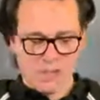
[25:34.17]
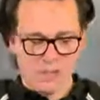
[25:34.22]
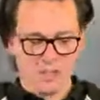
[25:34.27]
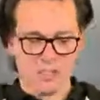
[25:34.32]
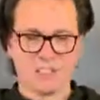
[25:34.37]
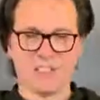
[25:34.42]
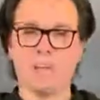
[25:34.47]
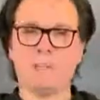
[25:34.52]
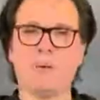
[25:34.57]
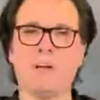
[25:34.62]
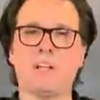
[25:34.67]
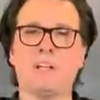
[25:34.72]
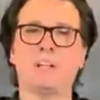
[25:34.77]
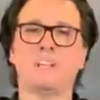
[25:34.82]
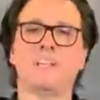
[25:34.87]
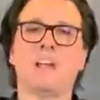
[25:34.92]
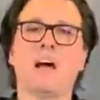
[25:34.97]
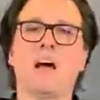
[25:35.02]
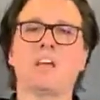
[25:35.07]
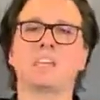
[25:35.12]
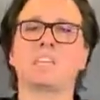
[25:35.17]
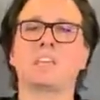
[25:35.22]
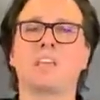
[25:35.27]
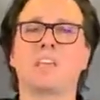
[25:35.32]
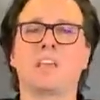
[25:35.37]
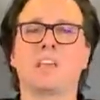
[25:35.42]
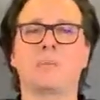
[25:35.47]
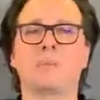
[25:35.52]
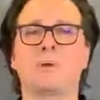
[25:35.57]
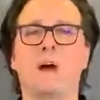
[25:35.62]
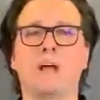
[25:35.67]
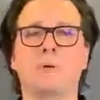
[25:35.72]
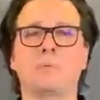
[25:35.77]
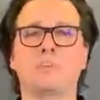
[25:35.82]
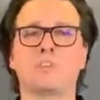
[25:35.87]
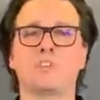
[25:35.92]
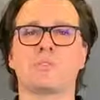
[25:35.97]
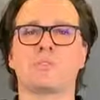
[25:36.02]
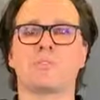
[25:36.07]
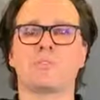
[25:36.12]
Somebody is asking why we
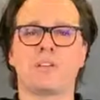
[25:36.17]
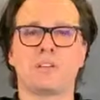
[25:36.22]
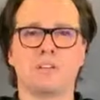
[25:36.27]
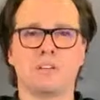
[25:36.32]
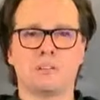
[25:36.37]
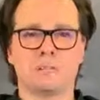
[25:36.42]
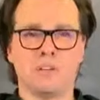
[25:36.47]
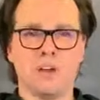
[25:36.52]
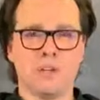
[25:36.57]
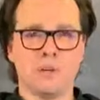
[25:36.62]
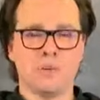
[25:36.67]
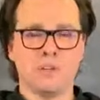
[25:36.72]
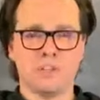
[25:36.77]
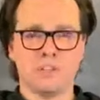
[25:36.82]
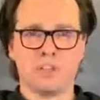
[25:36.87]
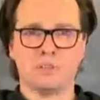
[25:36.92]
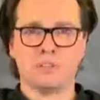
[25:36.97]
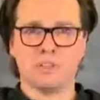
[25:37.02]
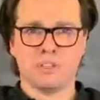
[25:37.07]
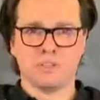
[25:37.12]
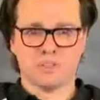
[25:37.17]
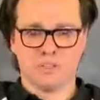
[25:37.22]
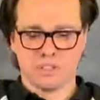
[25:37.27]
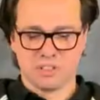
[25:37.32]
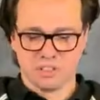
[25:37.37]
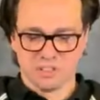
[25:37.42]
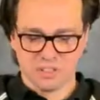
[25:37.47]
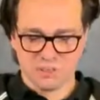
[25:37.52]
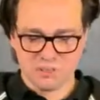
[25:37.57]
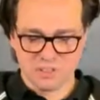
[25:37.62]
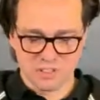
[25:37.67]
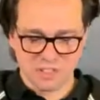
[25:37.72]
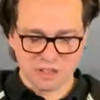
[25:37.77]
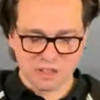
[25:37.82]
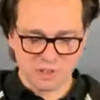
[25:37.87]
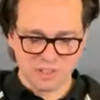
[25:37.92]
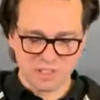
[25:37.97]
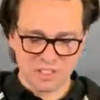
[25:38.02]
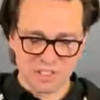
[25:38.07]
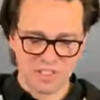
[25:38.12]
should it do so
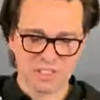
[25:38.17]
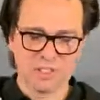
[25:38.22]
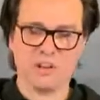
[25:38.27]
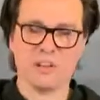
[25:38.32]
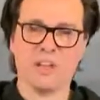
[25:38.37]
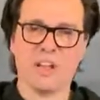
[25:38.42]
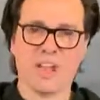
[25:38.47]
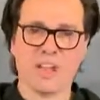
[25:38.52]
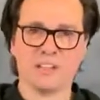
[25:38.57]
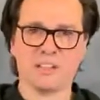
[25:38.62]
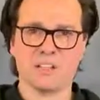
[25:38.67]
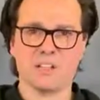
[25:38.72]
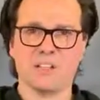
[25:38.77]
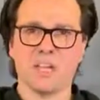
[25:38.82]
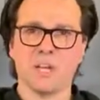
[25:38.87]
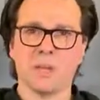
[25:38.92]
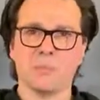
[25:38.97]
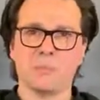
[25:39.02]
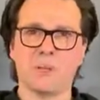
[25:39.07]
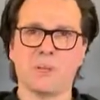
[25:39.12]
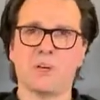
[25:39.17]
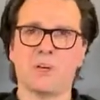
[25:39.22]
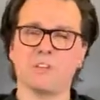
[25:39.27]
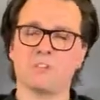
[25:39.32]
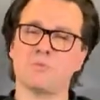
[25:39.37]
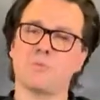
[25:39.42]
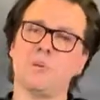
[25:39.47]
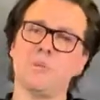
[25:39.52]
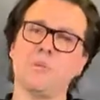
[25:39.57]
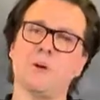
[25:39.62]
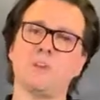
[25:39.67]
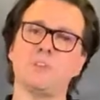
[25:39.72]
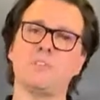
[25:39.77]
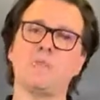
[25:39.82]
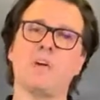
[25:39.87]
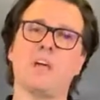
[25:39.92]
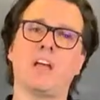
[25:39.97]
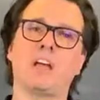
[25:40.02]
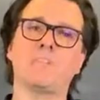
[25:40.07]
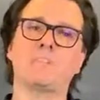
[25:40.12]
disconnected, because we want to
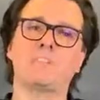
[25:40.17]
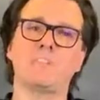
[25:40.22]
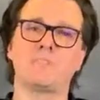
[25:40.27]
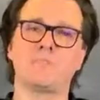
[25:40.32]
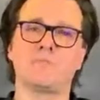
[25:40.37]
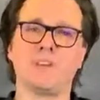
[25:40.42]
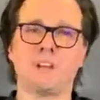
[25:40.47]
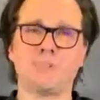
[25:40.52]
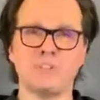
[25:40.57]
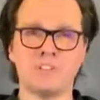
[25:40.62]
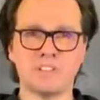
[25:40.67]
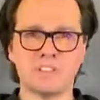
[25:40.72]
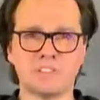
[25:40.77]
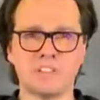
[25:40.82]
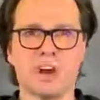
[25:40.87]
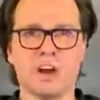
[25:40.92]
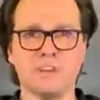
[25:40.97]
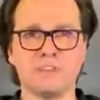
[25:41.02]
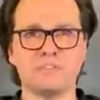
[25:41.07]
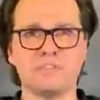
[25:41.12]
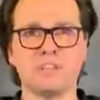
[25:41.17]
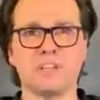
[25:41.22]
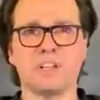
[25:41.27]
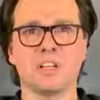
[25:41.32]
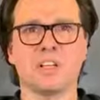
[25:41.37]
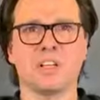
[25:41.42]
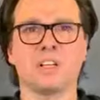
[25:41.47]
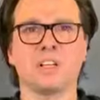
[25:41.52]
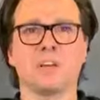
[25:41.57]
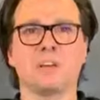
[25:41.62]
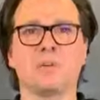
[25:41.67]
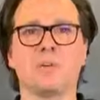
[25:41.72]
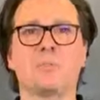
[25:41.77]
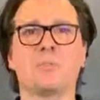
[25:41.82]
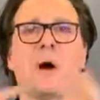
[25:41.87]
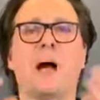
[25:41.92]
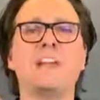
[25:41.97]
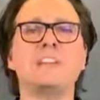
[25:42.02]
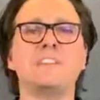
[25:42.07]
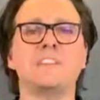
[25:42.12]
have this very soft,
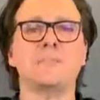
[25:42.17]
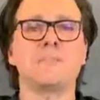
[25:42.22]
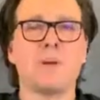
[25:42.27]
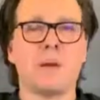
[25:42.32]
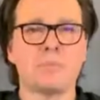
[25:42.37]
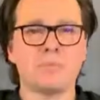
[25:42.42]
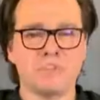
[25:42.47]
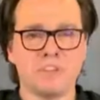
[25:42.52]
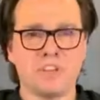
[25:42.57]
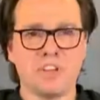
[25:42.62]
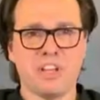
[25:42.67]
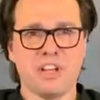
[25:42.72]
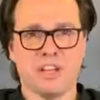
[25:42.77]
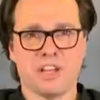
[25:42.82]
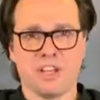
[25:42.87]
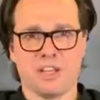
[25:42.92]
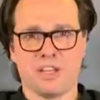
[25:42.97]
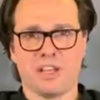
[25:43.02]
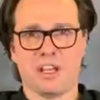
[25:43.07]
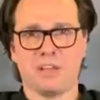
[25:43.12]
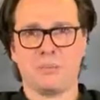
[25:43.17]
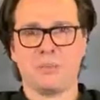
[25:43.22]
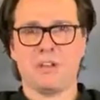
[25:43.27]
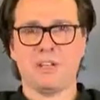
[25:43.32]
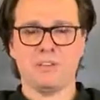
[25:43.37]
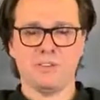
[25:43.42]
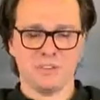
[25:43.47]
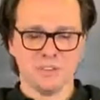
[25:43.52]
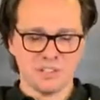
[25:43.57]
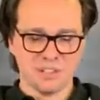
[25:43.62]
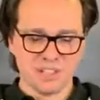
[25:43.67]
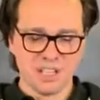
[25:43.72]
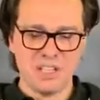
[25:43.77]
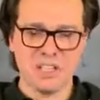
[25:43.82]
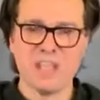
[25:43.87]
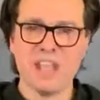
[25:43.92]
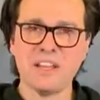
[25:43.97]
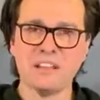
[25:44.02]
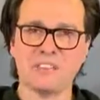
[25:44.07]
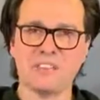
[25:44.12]
windswept feeling, and when you see
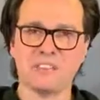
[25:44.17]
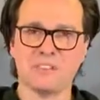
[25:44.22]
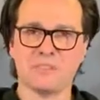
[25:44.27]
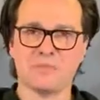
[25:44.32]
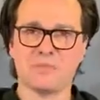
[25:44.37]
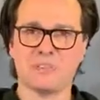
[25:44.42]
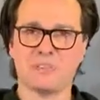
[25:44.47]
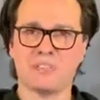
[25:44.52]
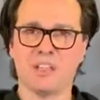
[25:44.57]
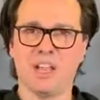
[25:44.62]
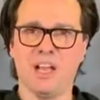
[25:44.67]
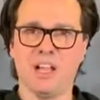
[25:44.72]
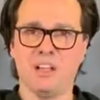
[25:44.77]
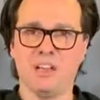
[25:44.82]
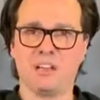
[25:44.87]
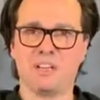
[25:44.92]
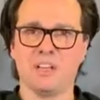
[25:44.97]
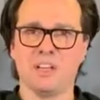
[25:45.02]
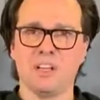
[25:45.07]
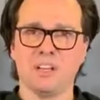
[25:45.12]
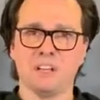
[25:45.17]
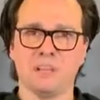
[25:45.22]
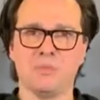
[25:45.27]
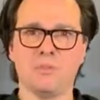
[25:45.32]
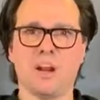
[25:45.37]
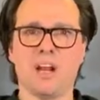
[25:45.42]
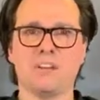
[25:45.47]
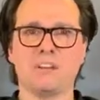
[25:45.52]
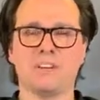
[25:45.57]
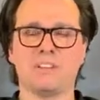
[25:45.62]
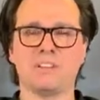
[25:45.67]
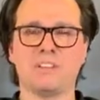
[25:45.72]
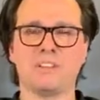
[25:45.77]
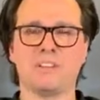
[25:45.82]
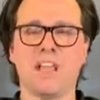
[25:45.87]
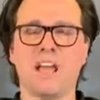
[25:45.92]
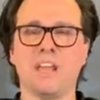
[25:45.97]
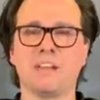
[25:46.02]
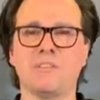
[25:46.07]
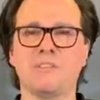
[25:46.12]
later the result, you
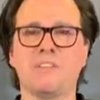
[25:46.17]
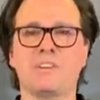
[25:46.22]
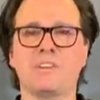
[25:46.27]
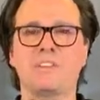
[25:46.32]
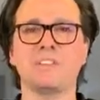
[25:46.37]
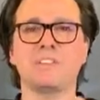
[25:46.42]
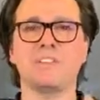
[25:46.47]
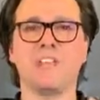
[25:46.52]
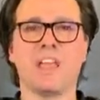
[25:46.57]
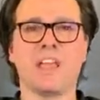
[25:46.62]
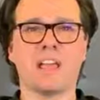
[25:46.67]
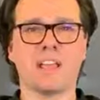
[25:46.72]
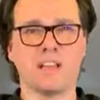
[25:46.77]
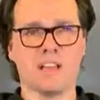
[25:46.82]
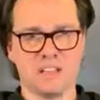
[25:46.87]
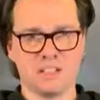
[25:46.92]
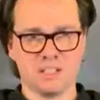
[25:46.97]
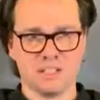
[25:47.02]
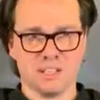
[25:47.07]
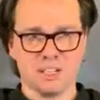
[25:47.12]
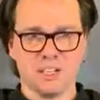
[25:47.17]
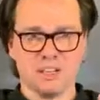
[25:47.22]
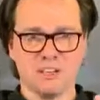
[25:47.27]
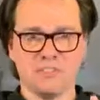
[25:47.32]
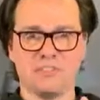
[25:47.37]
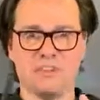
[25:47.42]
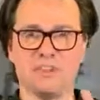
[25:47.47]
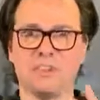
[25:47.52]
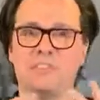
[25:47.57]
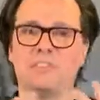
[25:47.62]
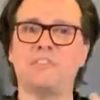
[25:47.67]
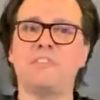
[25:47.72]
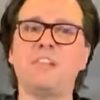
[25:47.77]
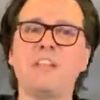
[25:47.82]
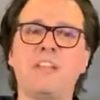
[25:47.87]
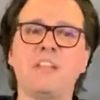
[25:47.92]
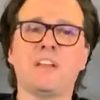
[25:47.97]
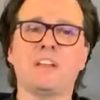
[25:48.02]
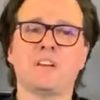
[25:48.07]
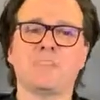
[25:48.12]
understand for this haircut, for the
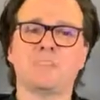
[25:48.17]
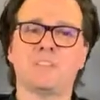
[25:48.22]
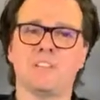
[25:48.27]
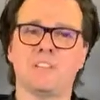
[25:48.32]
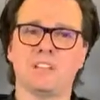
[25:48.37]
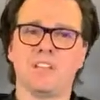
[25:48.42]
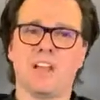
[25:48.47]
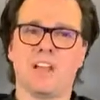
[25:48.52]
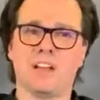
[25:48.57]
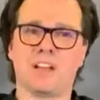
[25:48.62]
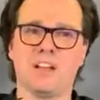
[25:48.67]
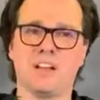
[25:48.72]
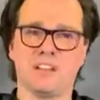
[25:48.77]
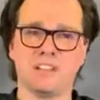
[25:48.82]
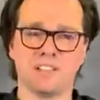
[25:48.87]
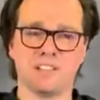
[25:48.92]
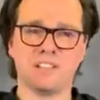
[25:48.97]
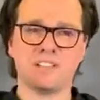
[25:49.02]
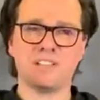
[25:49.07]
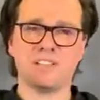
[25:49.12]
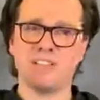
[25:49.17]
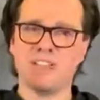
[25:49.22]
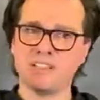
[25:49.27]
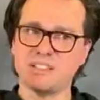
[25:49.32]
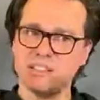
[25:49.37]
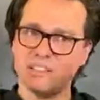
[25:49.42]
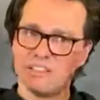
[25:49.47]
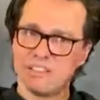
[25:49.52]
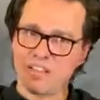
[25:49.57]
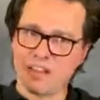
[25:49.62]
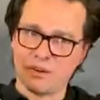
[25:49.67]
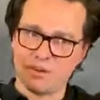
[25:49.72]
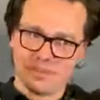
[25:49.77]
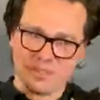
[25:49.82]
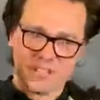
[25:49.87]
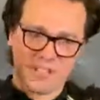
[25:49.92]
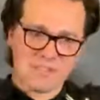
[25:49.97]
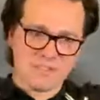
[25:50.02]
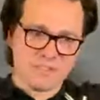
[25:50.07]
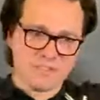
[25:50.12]
feeling of these haircuts, it's necessary
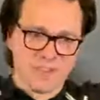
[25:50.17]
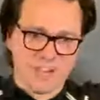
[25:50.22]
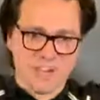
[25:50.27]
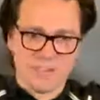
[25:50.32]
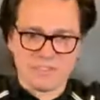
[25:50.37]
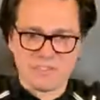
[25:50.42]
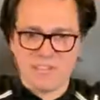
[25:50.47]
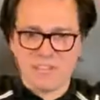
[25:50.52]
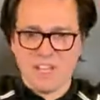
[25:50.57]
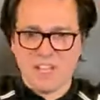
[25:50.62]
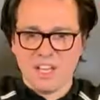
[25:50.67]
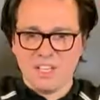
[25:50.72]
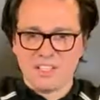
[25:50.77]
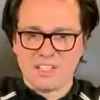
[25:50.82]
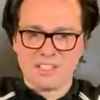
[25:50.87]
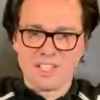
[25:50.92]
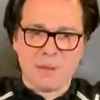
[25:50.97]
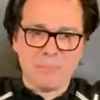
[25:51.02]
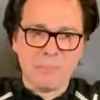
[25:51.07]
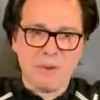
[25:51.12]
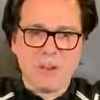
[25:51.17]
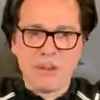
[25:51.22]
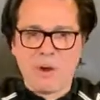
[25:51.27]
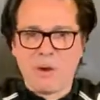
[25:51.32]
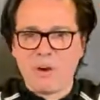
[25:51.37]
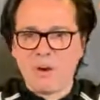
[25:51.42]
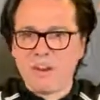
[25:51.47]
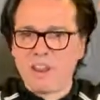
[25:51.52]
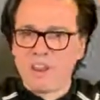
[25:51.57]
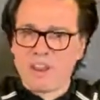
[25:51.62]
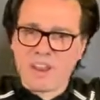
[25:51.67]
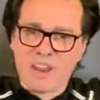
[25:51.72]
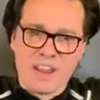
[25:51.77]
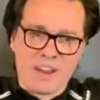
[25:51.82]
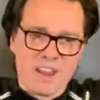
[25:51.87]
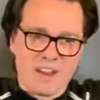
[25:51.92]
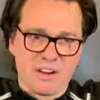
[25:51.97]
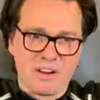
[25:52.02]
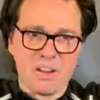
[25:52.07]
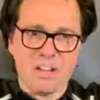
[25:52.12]
that you have some longer
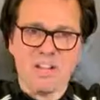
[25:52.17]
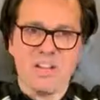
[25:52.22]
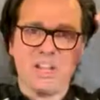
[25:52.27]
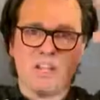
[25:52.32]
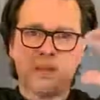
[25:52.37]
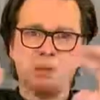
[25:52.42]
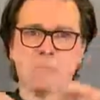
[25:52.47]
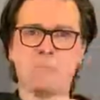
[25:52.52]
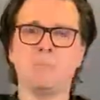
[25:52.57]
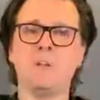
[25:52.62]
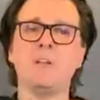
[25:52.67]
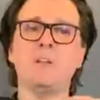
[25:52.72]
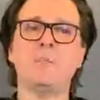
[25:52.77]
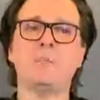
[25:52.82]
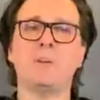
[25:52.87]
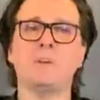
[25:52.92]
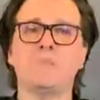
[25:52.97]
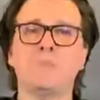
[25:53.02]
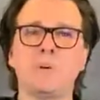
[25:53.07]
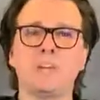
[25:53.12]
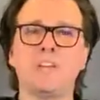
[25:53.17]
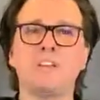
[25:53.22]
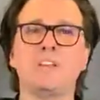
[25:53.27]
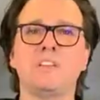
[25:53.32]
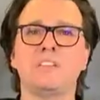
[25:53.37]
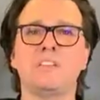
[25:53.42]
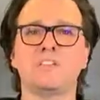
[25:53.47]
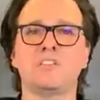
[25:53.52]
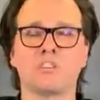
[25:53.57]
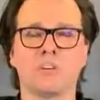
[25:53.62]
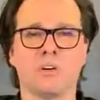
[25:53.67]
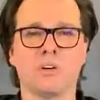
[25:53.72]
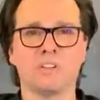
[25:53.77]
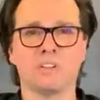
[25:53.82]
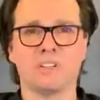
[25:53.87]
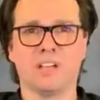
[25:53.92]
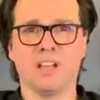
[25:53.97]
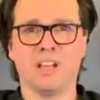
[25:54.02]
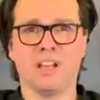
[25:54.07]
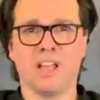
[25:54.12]
hair in between these
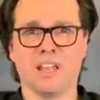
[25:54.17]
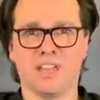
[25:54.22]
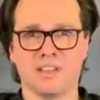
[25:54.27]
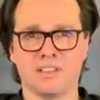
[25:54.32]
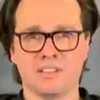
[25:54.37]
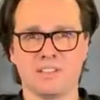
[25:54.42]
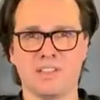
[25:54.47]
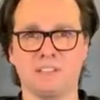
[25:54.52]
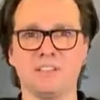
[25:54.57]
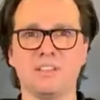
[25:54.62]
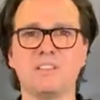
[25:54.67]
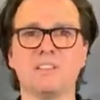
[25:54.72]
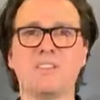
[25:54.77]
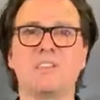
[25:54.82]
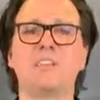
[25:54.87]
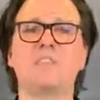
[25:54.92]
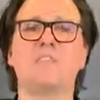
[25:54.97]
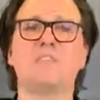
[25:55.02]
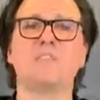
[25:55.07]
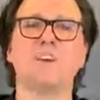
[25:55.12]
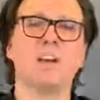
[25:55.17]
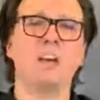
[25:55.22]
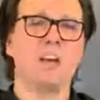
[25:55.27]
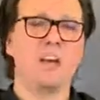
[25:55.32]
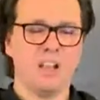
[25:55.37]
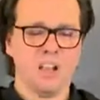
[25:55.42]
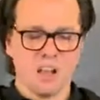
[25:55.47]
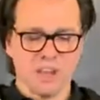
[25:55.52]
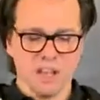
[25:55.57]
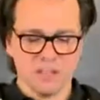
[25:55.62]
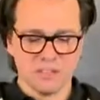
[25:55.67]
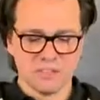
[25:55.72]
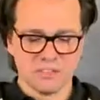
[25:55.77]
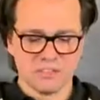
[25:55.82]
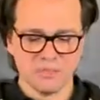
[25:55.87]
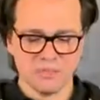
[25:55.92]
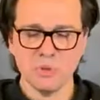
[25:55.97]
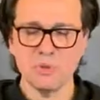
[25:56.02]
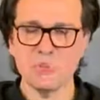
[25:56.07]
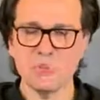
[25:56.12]
shorter lengths, and this gives a lot of
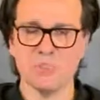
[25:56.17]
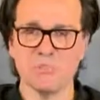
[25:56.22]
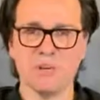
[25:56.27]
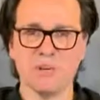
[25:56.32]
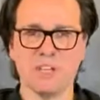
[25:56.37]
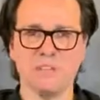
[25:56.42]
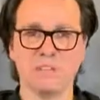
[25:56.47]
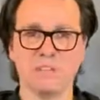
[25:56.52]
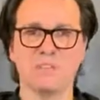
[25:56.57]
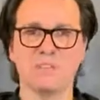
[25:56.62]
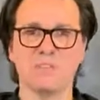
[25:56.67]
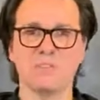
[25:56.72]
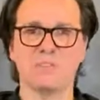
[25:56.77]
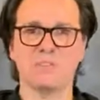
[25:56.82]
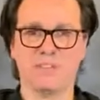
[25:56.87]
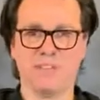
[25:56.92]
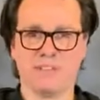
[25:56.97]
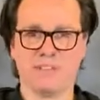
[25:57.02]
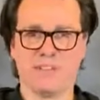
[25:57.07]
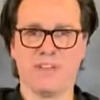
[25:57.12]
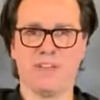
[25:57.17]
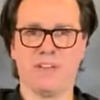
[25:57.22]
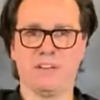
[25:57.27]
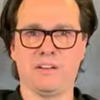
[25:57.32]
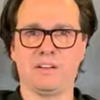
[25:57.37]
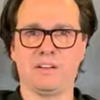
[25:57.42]
movement into this hair.